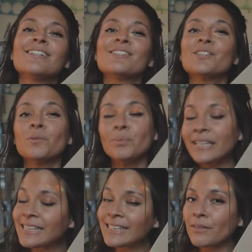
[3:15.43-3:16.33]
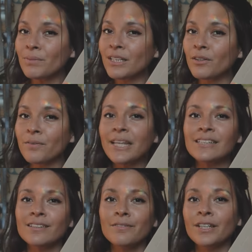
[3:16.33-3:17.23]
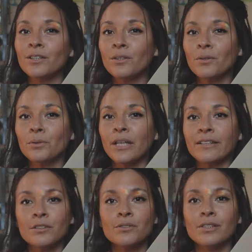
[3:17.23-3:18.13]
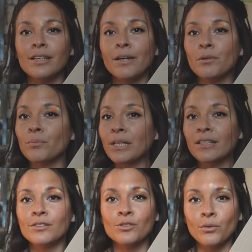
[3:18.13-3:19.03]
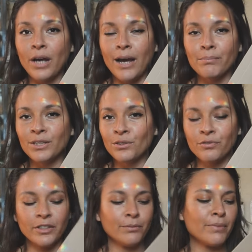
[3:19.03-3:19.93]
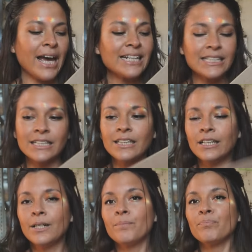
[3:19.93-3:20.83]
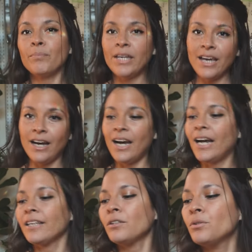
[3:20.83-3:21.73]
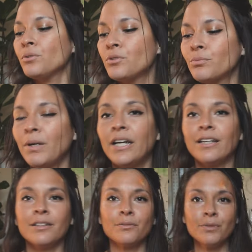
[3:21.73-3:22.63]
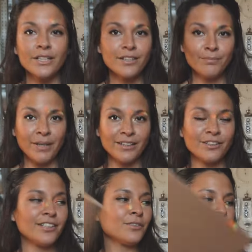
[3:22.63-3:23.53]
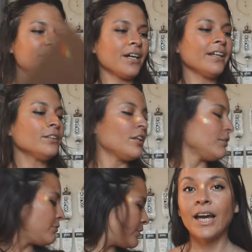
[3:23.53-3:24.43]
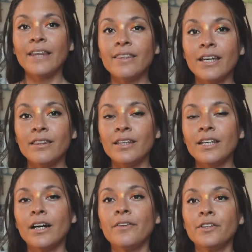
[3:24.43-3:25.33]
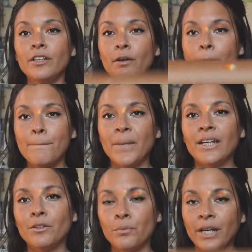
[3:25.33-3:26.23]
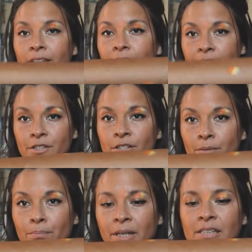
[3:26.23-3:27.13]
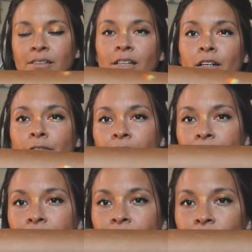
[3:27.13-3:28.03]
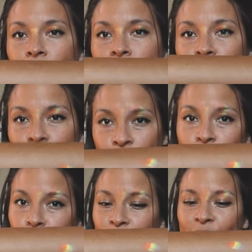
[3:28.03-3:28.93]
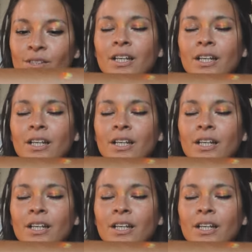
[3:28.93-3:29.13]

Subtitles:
So please let me know if that's a video you would like to see. I would be so happy to film that. But yeah, I use my rigid mailers, which I love. And then the other main way that I ship my stuff is on tubes.